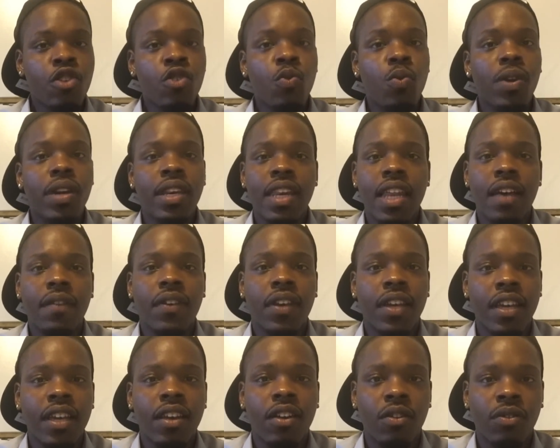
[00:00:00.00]
You would
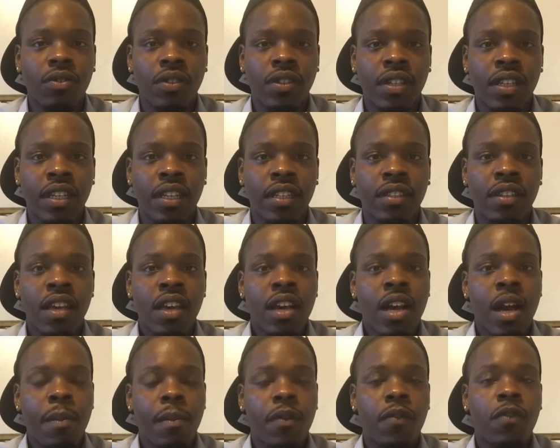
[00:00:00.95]
never hear those things
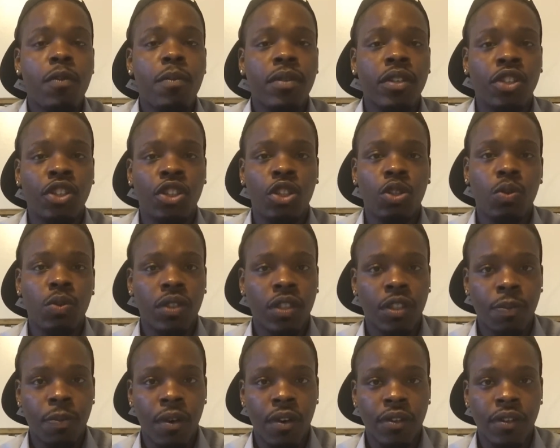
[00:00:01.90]
coming from a
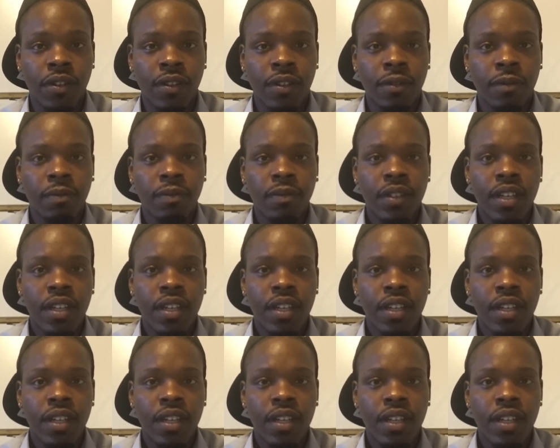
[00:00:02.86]
Jewish person.